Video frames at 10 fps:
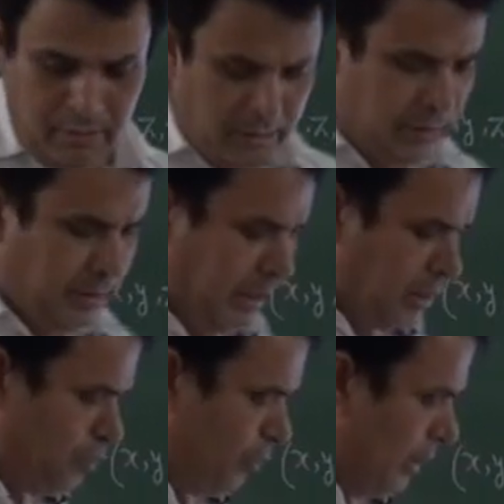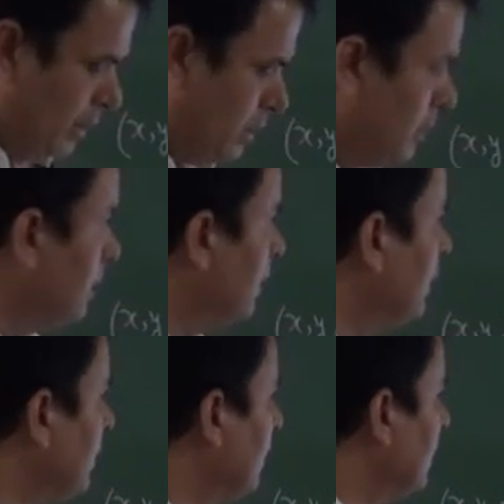next point
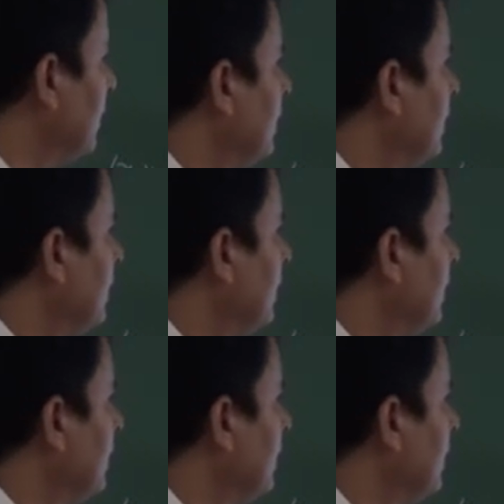here,